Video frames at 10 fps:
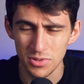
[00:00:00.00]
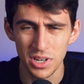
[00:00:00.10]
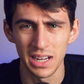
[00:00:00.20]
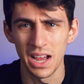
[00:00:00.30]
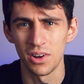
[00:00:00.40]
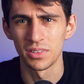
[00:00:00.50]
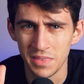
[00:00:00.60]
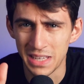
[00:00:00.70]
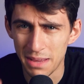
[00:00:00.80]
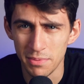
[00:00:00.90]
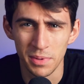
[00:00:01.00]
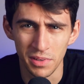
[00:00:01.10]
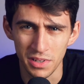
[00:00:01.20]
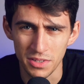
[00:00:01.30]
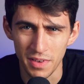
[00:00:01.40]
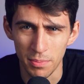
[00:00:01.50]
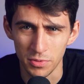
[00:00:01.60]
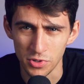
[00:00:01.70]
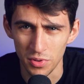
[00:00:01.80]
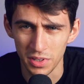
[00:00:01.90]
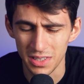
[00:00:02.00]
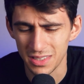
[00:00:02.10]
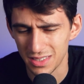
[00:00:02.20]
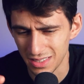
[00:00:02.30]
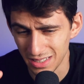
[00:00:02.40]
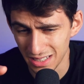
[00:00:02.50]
you check out the capabilities of Apple shortcuts